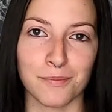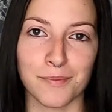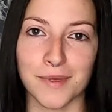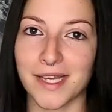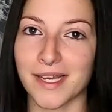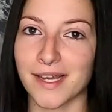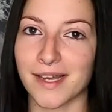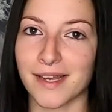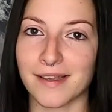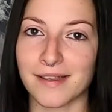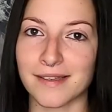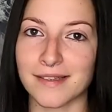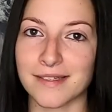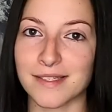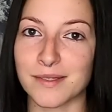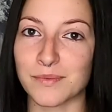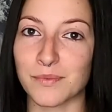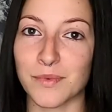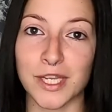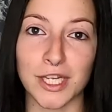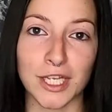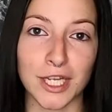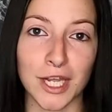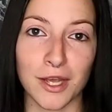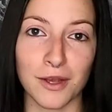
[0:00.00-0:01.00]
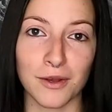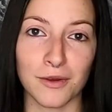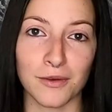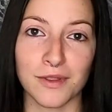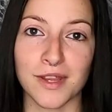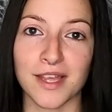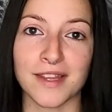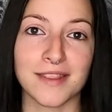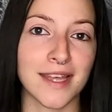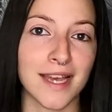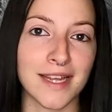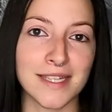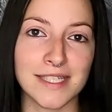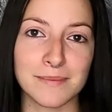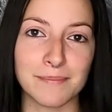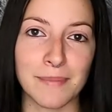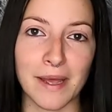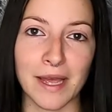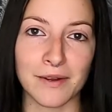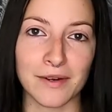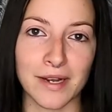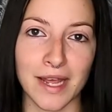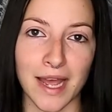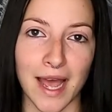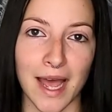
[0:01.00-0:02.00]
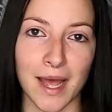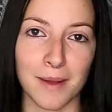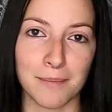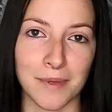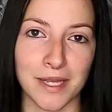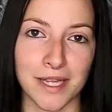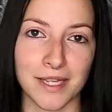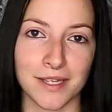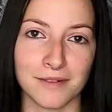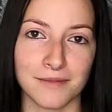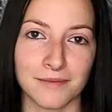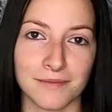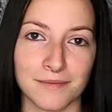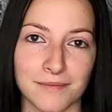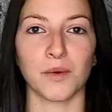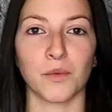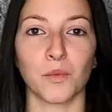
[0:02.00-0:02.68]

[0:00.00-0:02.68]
Because we know that that's bound to happen.